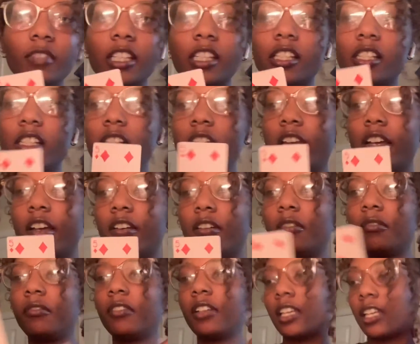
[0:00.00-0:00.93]

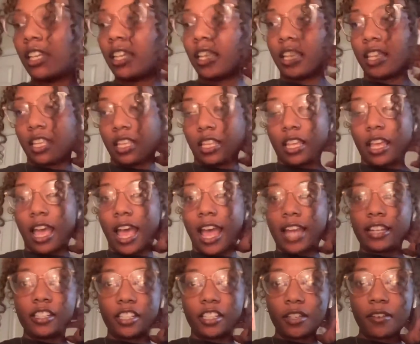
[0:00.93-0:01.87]
So
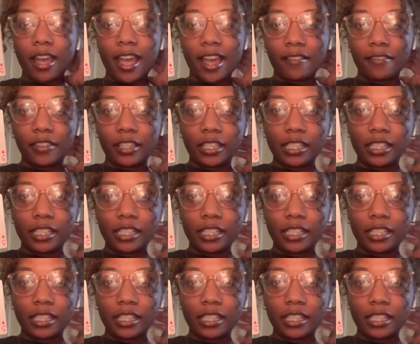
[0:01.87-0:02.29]
I do have this